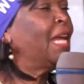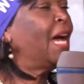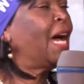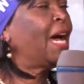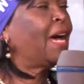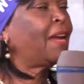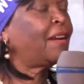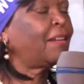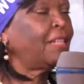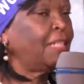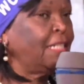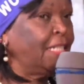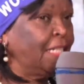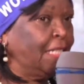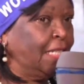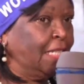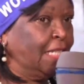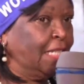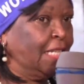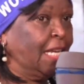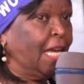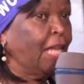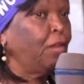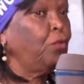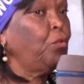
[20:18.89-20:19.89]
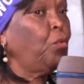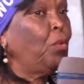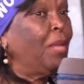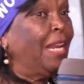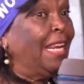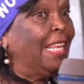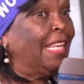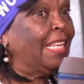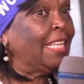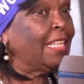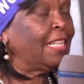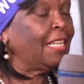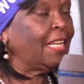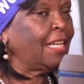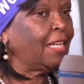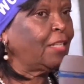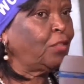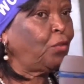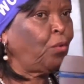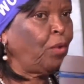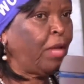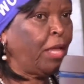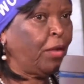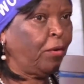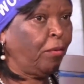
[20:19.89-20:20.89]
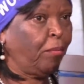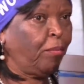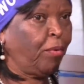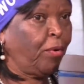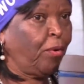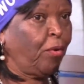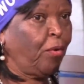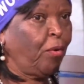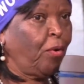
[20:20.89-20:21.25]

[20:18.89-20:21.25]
are ready and willing to help.